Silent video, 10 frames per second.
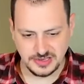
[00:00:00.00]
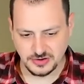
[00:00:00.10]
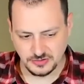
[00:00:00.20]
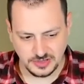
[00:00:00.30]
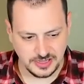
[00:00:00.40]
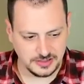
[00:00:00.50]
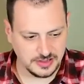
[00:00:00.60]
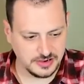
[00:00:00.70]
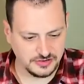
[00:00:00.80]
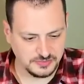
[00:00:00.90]
don't like the
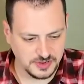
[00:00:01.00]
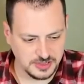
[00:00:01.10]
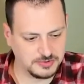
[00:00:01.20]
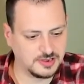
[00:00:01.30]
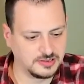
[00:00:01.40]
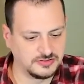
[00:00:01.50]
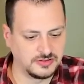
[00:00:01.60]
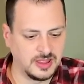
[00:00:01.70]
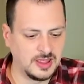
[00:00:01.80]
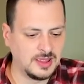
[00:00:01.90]
Harris
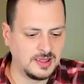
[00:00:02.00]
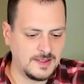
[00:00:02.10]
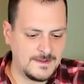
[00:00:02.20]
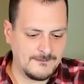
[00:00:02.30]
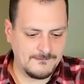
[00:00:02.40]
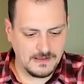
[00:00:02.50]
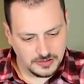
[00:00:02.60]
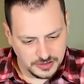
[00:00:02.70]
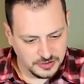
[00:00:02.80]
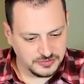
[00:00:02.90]
bipods.
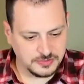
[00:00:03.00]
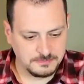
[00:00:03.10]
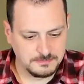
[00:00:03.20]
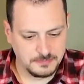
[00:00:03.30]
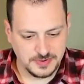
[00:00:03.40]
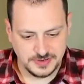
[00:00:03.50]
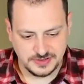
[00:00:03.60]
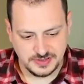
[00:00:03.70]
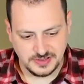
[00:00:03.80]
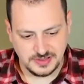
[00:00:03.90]
I'll use them,
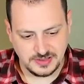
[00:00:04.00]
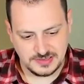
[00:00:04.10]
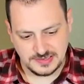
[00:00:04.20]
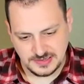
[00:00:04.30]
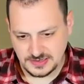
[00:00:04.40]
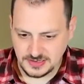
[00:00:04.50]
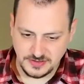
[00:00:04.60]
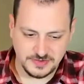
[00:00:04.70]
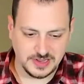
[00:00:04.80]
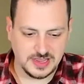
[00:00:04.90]
but
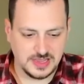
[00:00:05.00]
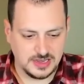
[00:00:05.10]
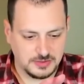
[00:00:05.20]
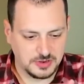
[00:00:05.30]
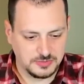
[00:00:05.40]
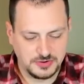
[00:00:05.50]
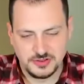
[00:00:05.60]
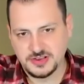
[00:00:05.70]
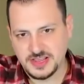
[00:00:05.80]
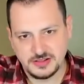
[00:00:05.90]
if I can, I'm going to put
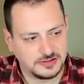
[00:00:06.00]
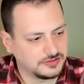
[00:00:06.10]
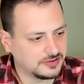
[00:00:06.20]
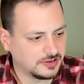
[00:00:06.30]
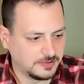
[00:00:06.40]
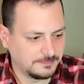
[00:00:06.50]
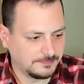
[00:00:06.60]
an Atlas on it.